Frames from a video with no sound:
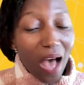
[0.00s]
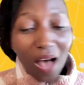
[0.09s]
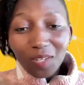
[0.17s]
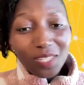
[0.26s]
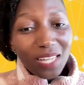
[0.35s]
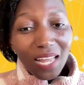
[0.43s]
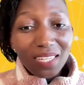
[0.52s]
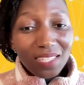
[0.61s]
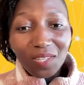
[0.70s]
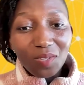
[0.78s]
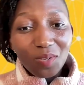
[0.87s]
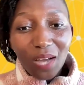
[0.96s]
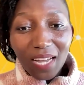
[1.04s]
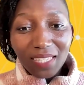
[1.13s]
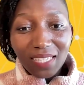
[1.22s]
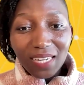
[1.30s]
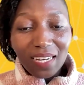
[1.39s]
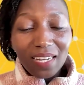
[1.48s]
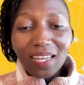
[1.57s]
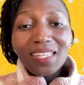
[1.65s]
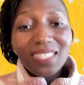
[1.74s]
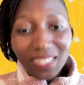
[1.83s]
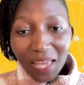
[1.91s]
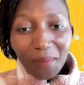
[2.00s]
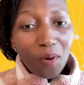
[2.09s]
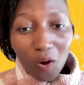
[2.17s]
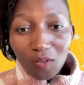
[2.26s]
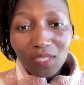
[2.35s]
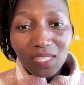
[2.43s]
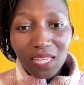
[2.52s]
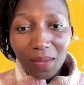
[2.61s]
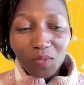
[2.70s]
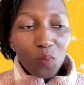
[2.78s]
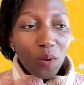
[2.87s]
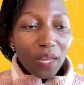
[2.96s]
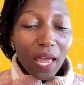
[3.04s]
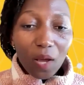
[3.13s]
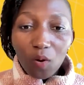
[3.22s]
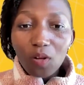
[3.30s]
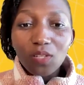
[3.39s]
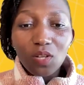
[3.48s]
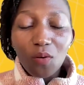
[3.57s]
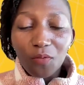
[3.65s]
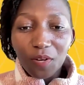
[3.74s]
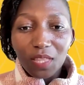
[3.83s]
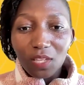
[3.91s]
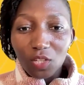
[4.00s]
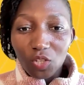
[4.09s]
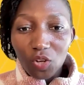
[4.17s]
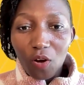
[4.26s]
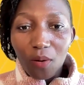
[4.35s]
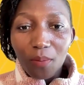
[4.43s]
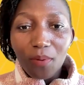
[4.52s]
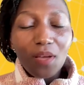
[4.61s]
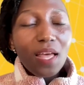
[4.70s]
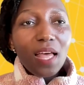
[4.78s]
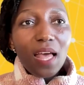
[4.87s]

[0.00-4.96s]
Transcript: Outside Uganda, same concept. When I got offered the job,